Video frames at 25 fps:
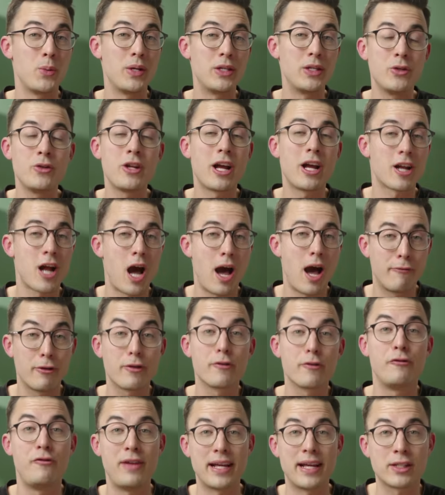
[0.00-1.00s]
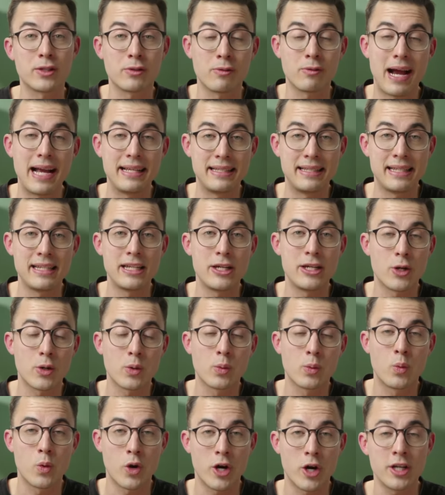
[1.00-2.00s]
We do not cover vectorizing
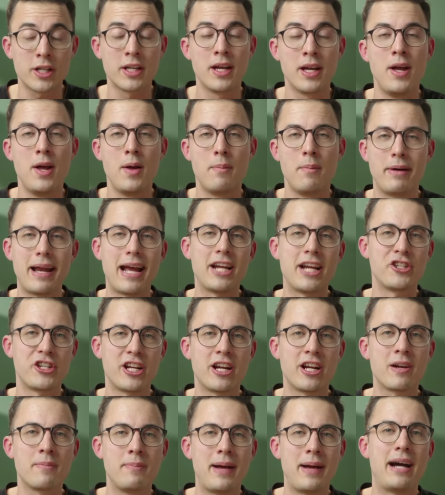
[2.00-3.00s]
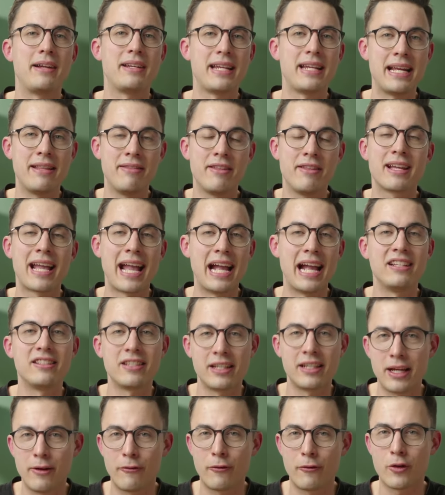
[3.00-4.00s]
your work, but I share about in the
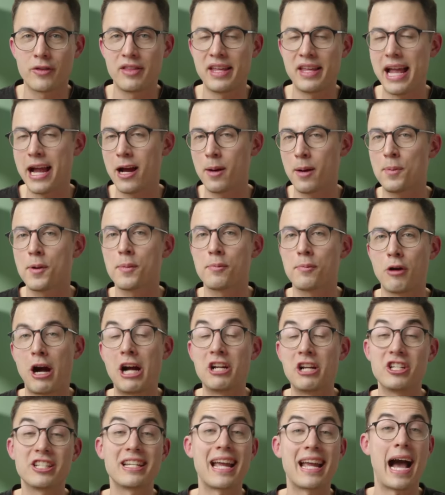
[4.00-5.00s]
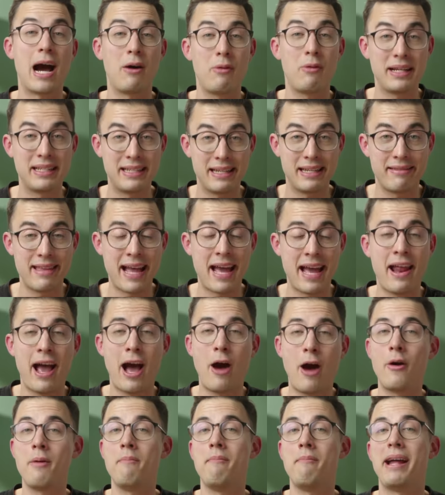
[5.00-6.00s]
case study for the airport project how I did
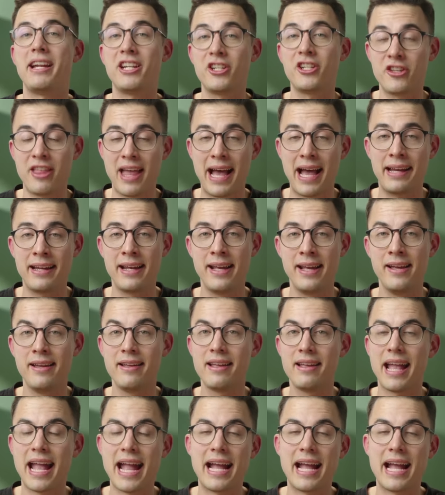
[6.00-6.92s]
that, how I managed that.